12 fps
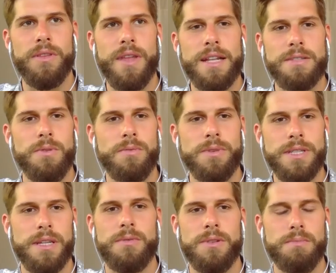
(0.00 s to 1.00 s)
that's what we
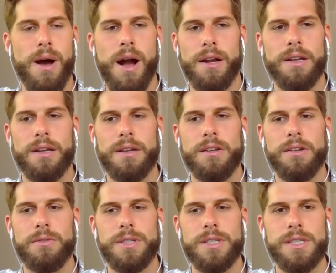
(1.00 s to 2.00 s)
see with marketing. You
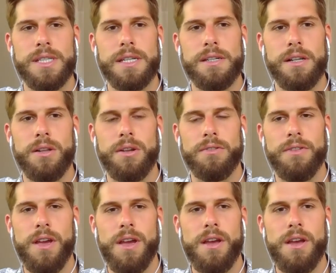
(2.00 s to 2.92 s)
know, we just see a lot of